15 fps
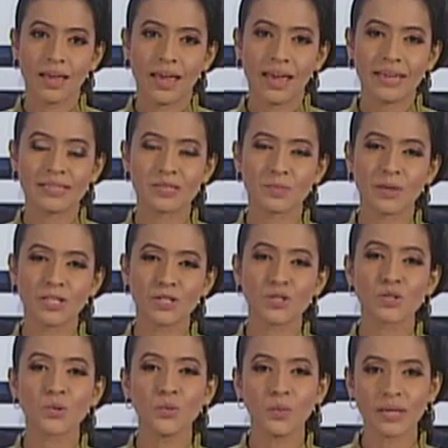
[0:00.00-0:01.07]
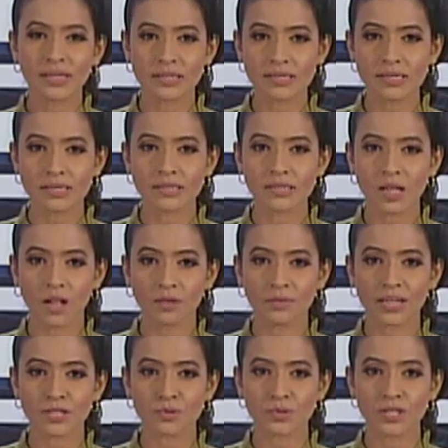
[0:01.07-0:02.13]
It's been 2 weeks since
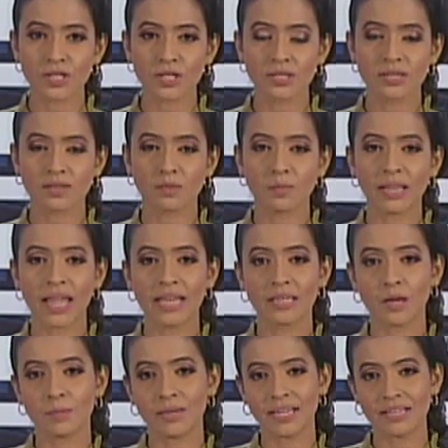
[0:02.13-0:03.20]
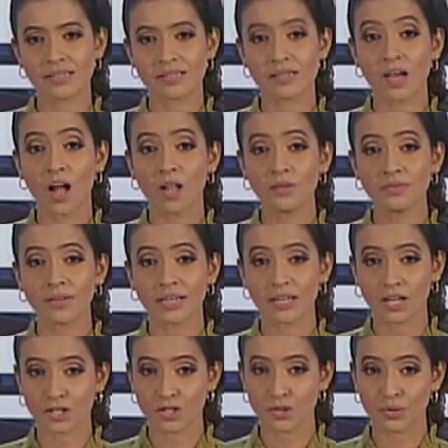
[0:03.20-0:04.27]
golf has returned to the Millennium Lakes Golf
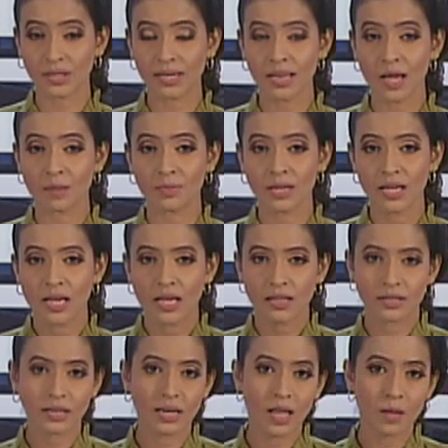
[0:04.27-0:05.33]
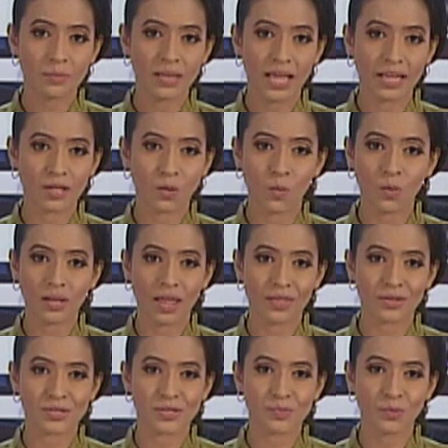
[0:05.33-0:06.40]
and Country Club. The club, like all
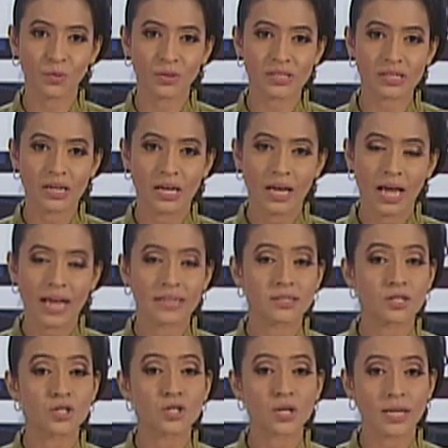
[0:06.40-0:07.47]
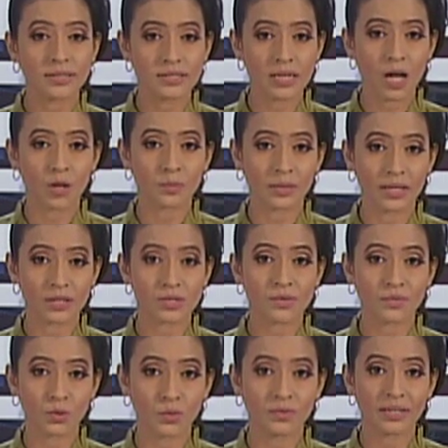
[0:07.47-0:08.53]
other sport, had to shut down because
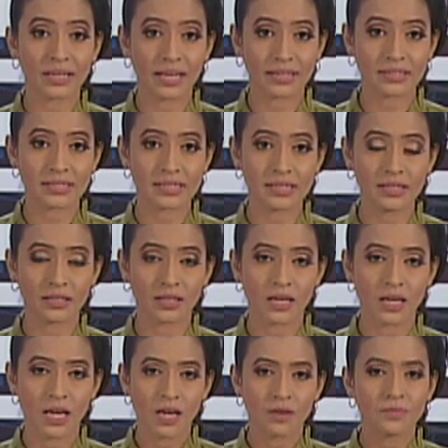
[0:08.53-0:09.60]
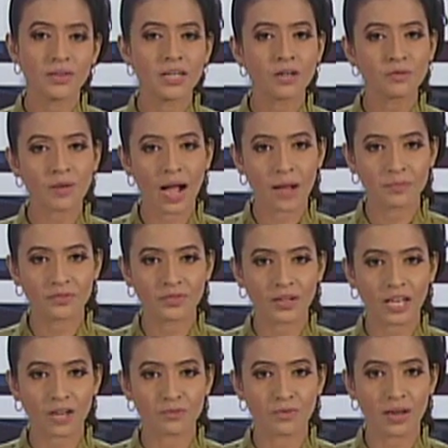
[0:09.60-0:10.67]
of COVID-19. Vidia
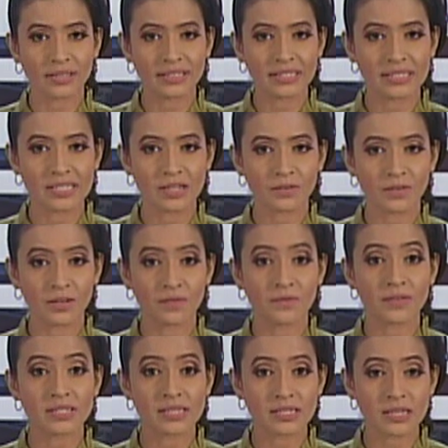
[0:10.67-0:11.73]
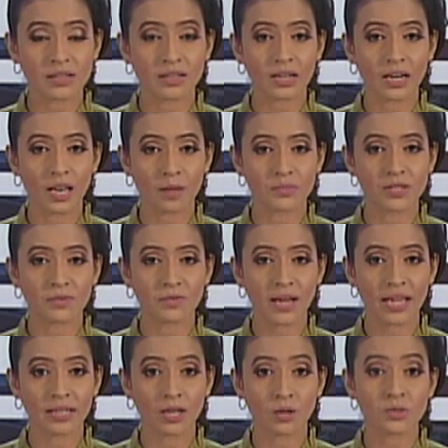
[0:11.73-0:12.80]
Ramphal and Rodney David visited the club to
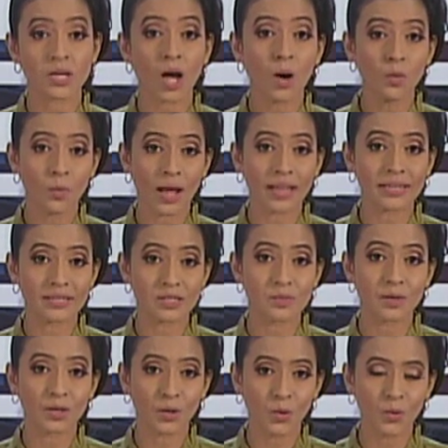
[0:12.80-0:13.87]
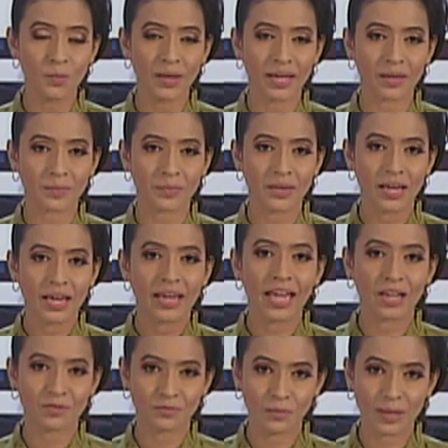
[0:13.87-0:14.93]
find out how well it's been coping.
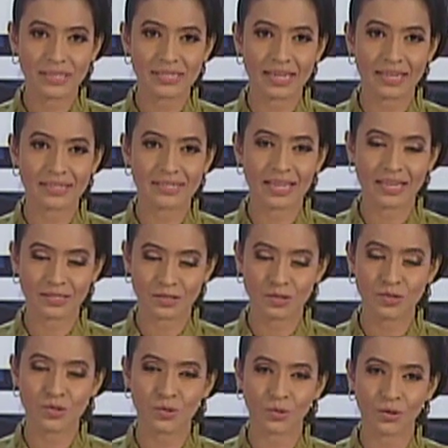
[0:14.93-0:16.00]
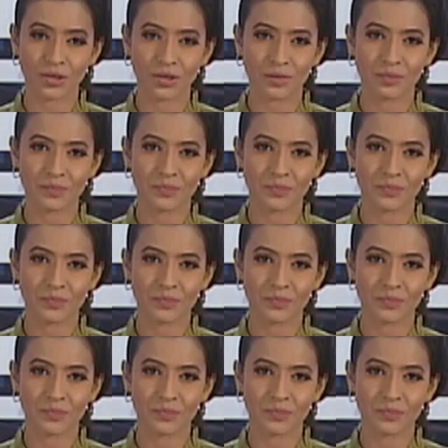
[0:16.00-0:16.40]
Kent Fuentes has the story.